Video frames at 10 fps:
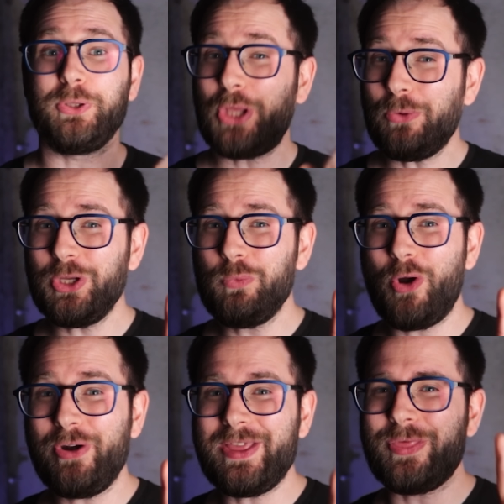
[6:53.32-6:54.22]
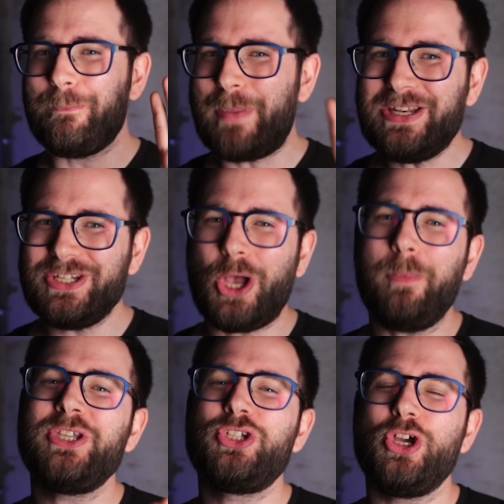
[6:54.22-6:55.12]
But don't you worry, the Benji's
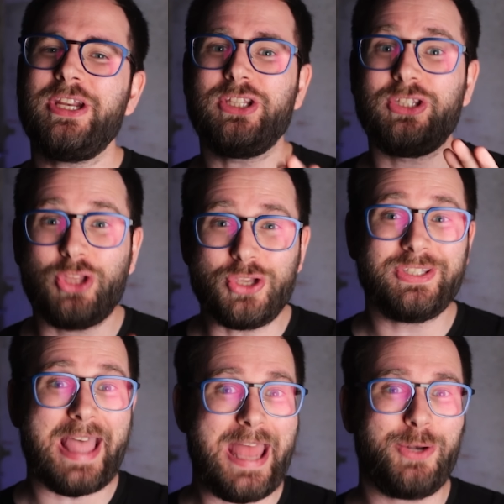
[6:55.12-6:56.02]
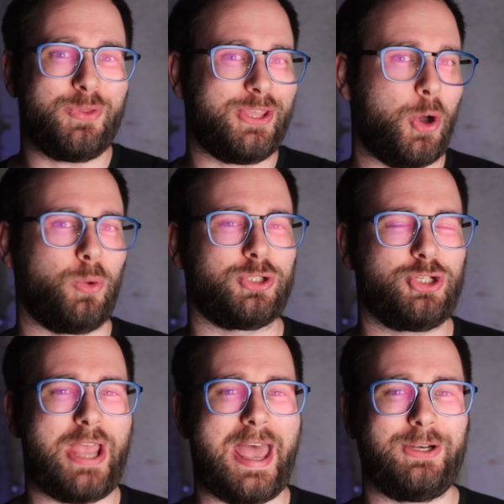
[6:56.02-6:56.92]
Hobbies journey doesn't end with the old
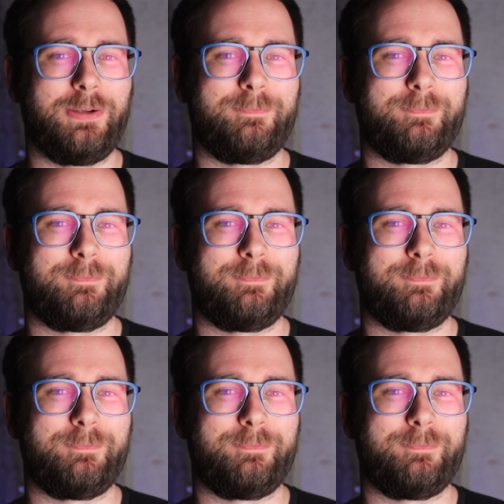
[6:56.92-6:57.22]
shed.